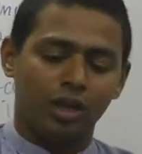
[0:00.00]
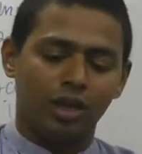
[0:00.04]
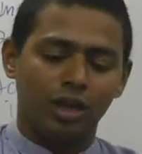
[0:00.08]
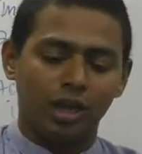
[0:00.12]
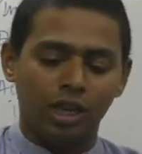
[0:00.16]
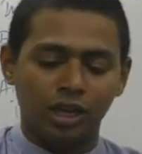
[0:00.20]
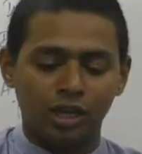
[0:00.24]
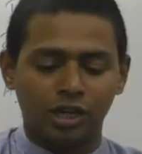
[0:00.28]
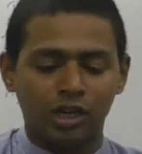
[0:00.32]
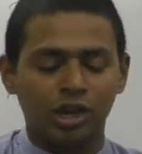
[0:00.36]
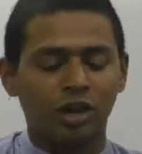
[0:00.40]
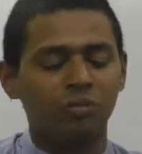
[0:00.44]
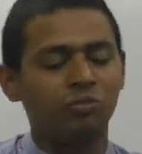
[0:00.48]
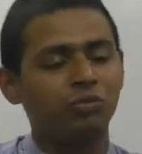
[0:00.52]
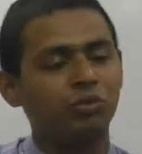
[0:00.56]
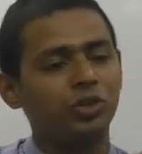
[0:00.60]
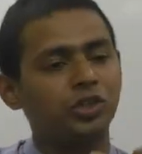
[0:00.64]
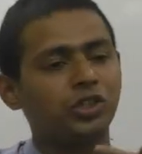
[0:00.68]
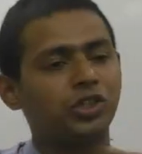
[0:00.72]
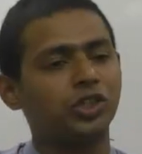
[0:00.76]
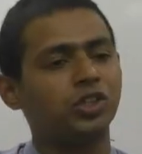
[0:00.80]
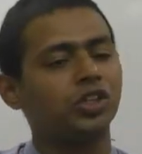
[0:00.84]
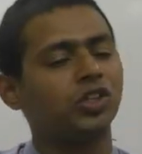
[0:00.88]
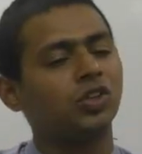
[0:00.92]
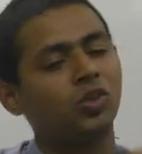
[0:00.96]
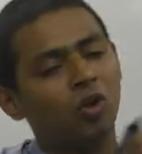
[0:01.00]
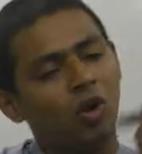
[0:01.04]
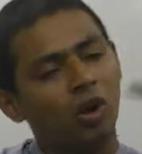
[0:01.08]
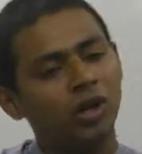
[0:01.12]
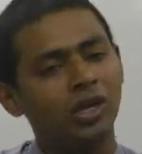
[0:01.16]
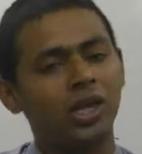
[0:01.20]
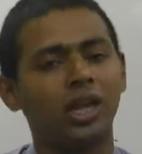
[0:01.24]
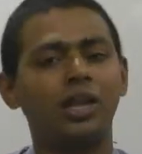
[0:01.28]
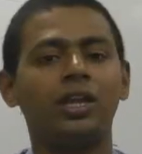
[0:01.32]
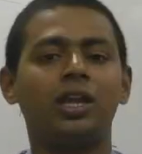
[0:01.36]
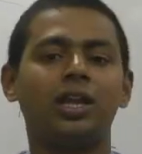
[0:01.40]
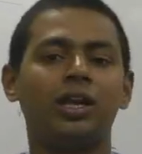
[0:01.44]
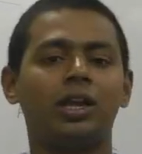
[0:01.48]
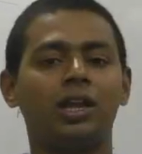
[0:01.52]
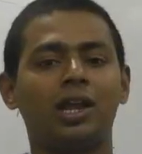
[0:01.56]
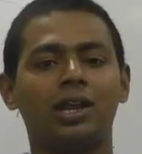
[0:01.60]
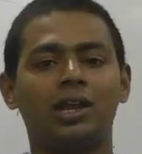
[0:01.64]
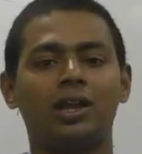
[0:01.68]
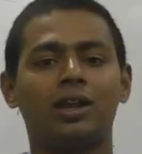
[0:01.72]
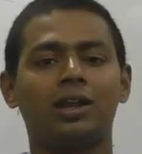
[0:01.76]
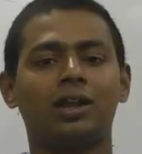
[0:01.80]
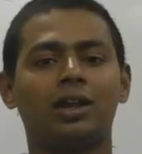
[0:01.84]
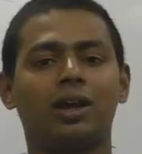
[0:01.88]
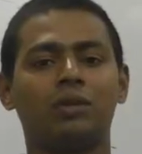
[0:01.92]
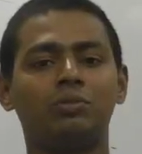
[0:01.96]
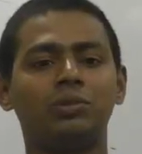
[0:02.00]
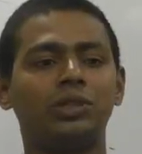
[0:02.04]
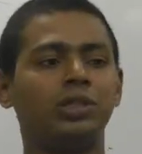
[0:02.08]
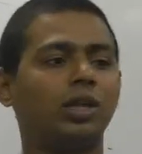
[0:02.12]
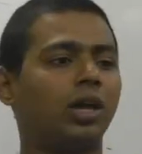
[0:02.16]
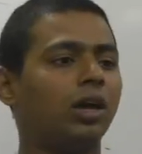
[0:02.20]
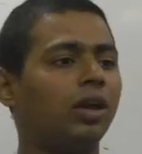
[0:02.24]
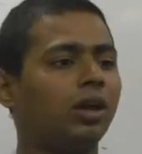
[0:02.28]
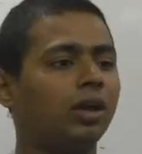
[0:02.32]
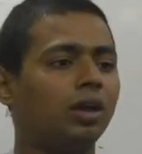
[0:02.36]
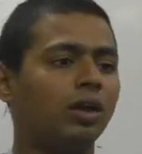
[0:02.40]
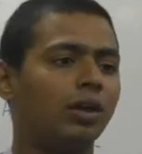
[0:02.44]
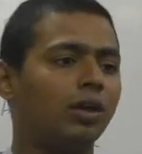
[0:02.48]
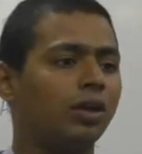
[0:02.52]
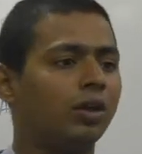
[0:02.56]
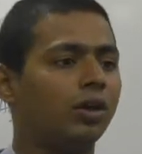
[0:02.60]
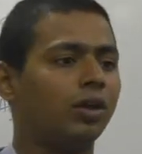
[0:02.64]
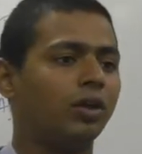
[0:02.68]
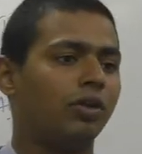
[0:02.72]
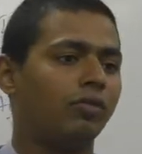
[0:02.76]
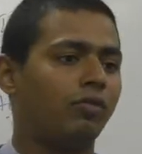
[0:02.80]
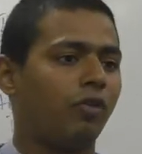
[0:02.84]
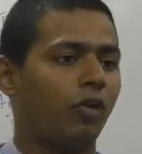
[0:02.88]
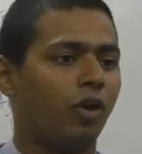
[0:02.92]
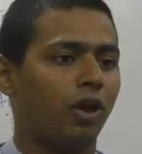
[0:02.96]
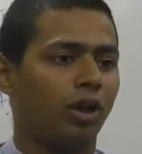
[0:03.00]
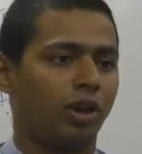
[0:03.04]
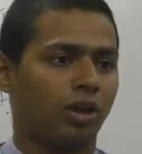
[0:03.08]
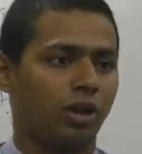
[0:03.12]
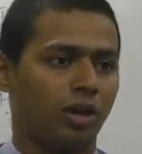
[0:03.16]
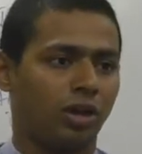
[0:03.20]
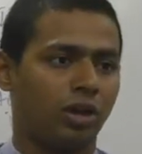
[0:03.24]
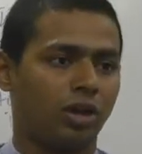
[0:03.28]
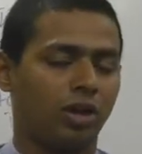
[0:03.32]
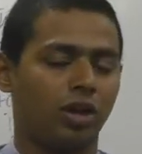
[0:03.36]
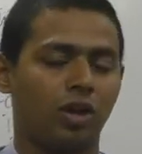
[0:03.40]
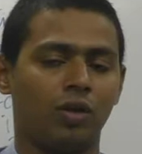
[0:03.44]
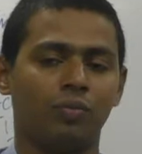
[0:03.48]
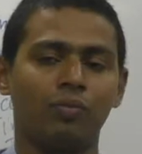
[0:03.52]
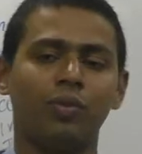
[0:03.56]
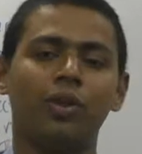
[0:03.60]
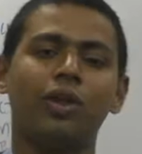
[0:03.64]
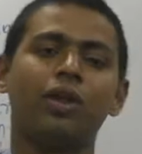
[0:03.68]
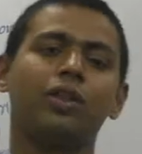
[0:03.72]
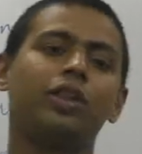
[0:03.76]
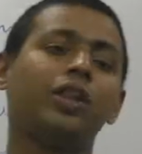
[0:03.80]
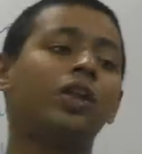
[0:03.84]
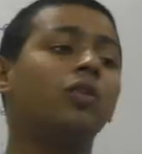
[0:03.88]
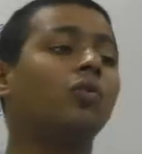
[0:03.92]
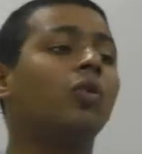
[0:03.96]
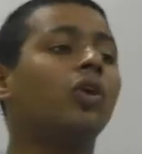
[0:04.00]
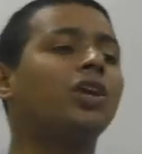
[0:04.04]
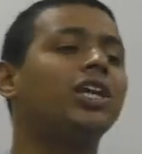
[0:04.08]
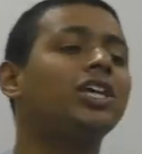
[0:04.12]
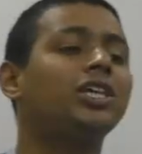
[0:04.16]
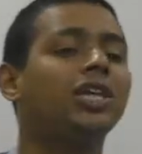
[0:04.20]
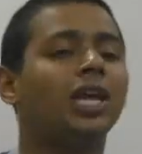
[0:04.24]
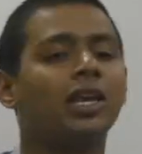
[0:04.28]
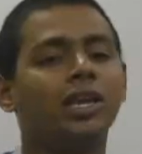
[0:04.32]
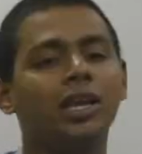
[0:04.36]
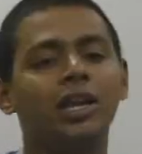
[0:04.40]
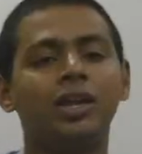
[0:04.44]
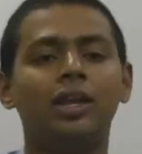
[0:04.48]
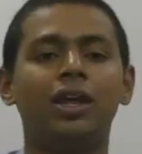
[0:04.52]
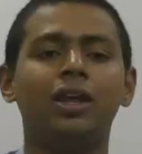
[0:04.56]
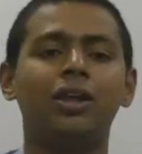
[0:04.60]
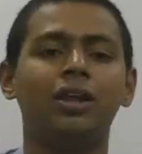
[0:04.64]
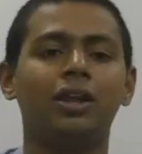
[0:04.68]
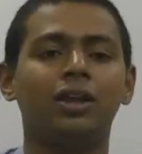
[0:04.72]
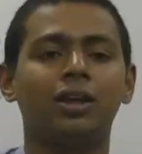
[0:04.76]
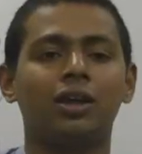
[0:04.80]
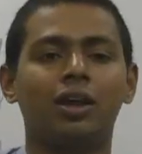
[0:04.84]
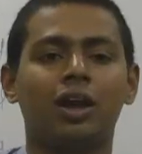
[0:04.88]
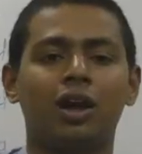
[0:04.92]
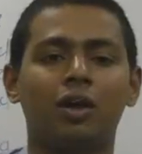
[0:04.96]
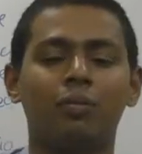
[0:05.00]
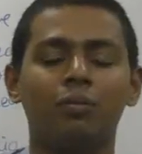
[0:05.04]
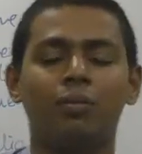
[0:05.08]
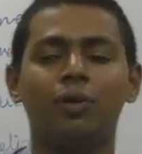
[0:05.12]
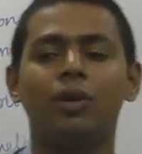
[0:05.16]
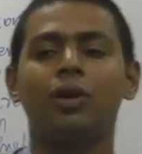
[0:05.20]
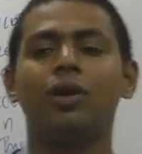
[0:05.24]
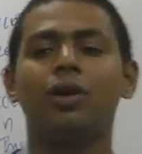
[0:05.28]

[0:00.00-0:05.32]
Income which is not an Indian income is a foreign income. Then what is an Indian income?